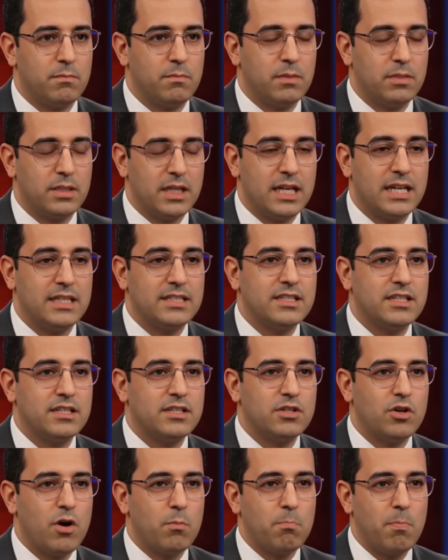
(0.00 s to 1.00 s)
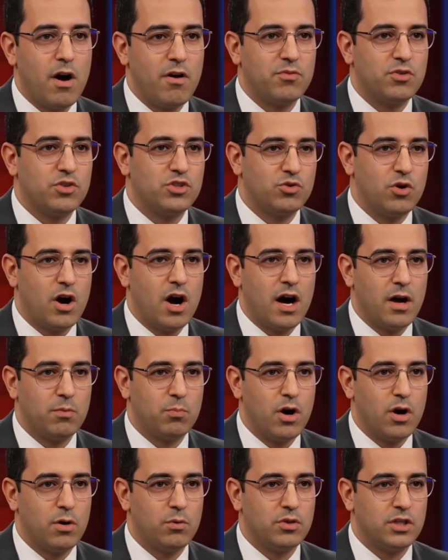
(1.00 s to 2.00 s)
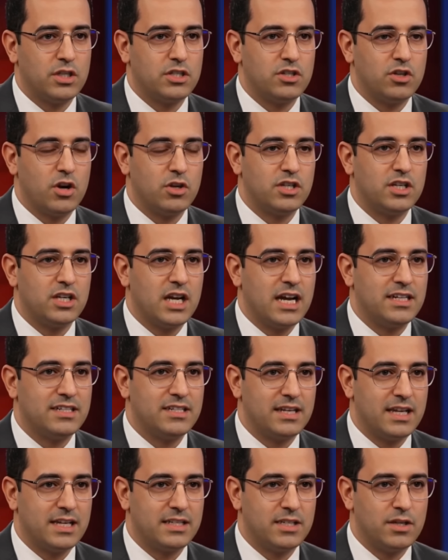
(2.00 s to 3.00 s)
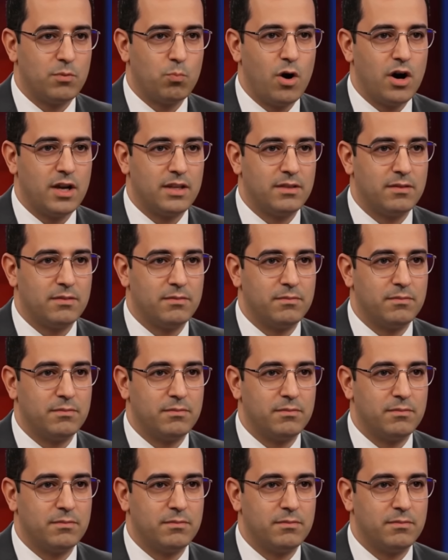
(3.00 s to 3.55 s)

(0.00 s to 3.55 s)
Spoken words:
The incident on Buffelsdraai Road is not an isolated one.